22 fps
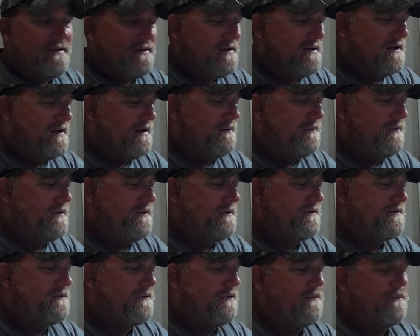when
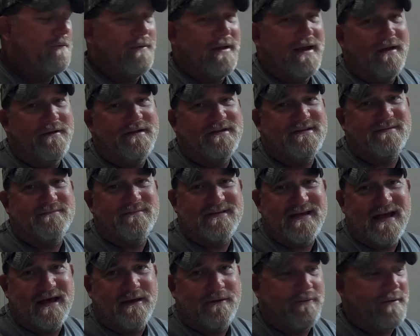they're thrown around in some
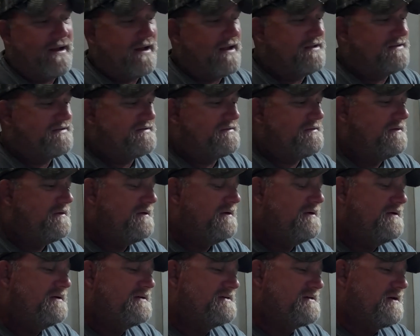Zatarans.
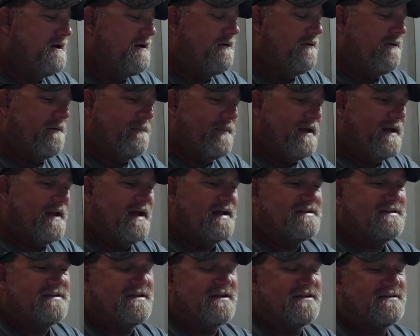So, I mean,
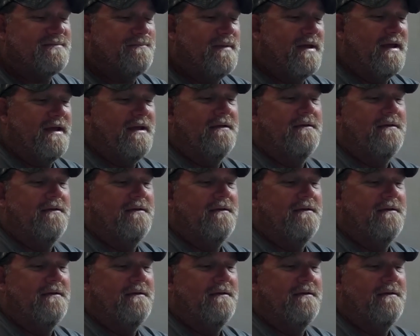that's just me.